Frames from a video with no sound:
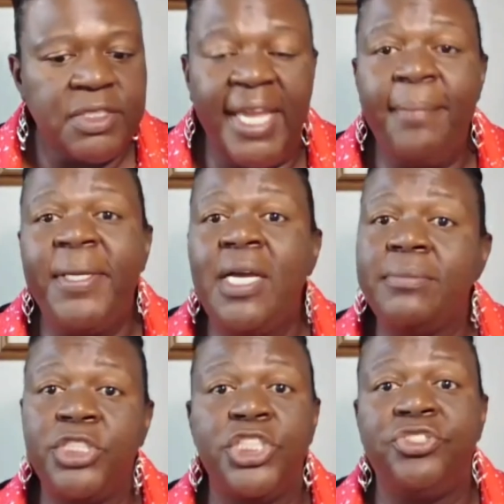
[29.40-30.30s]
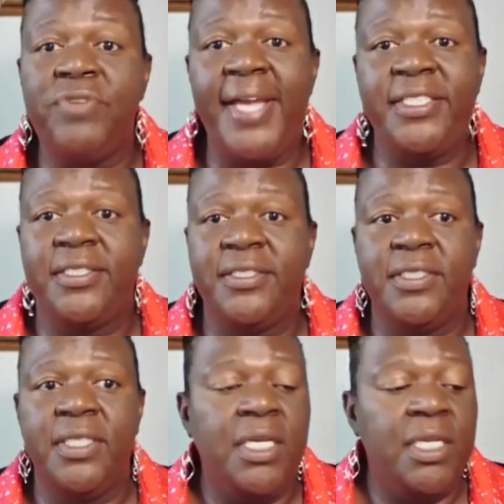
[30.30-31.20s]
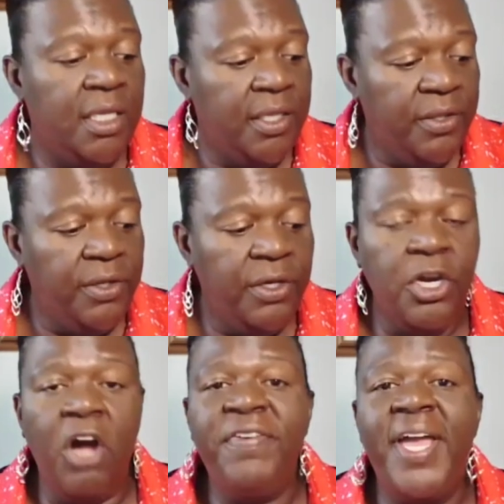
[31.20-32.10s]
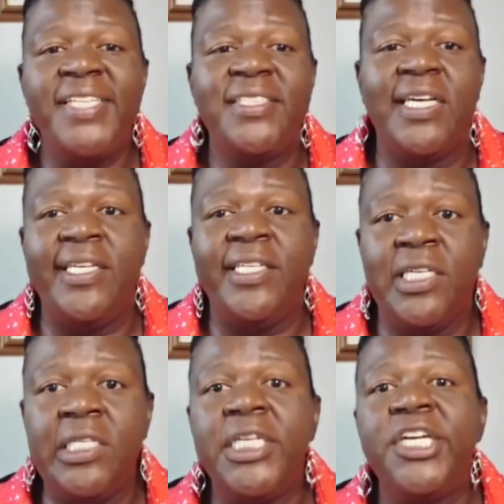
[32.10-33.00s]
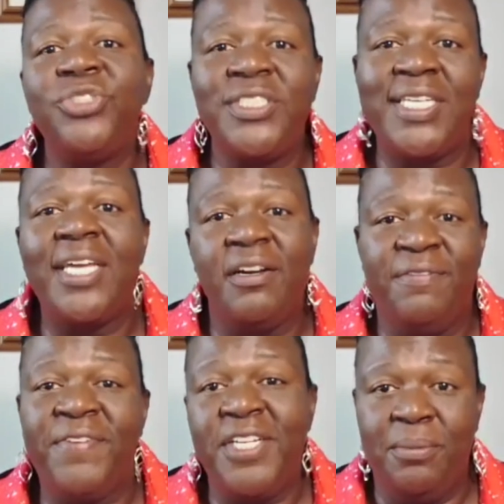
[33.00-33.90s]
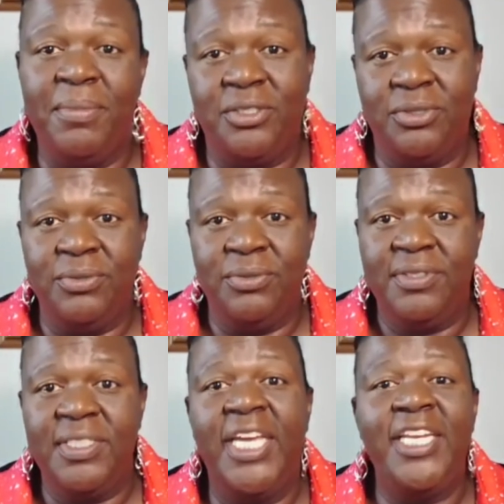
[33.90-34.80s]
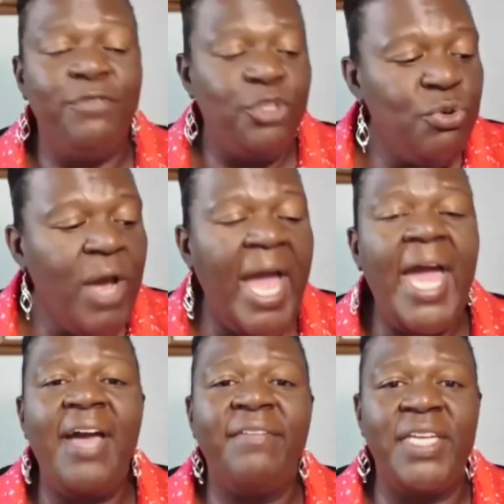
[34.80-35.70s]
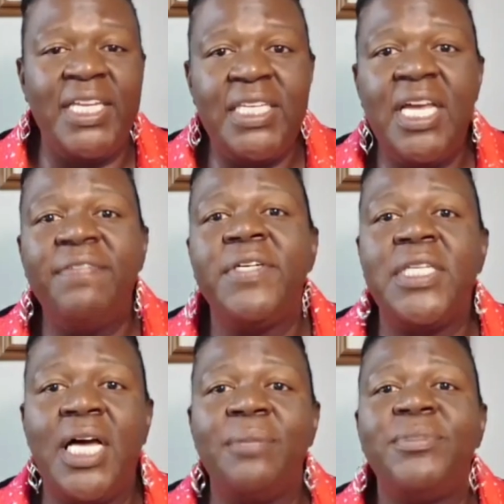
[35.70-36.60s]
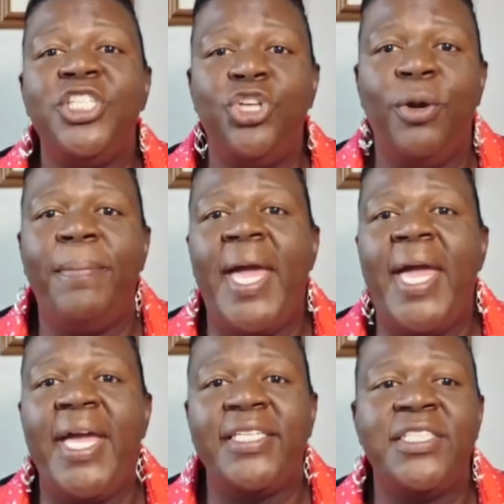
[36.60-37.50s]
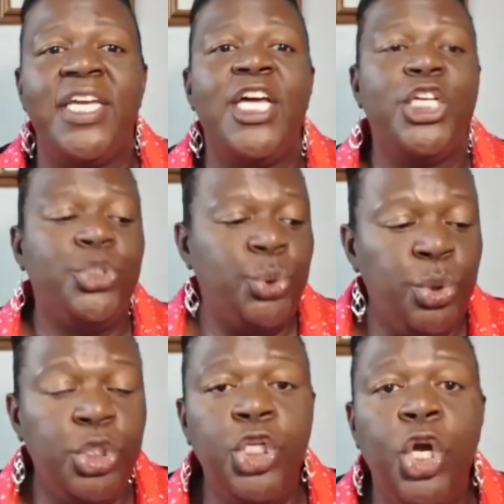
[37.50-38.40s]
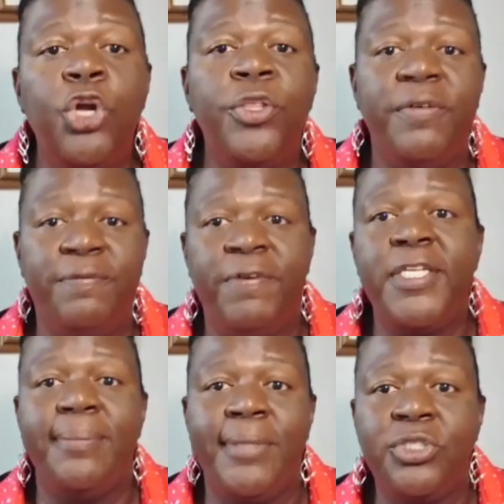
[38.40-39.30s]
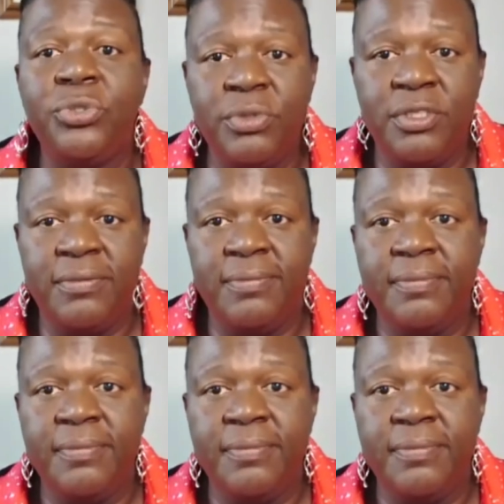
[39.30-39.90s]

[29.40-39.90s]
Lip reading: it becomes a distraction. Golf has a clear set of fundamentals. And if you have enough clubs in your bags to learn the fundamentals,